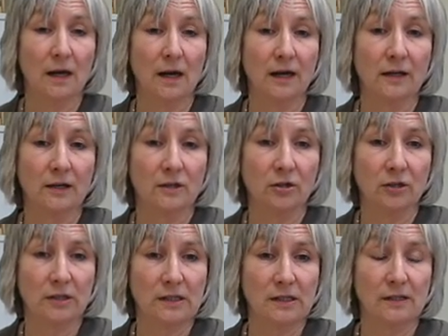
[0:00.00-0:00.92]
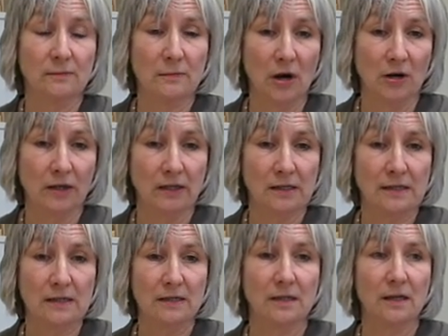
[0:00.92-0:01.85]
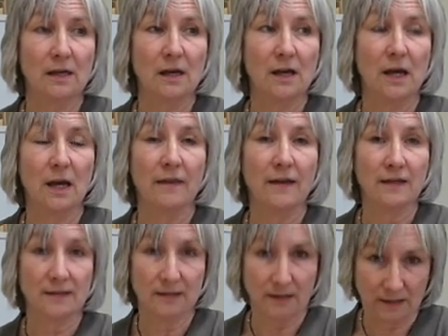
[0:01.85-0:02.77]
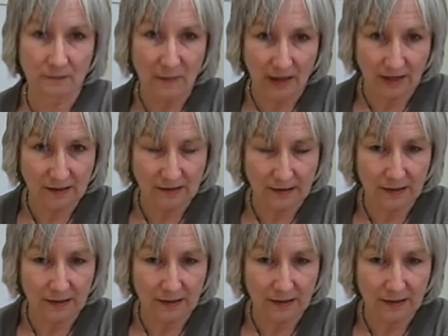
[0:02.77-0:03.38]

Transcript: I can look at it, mark it and then send it back to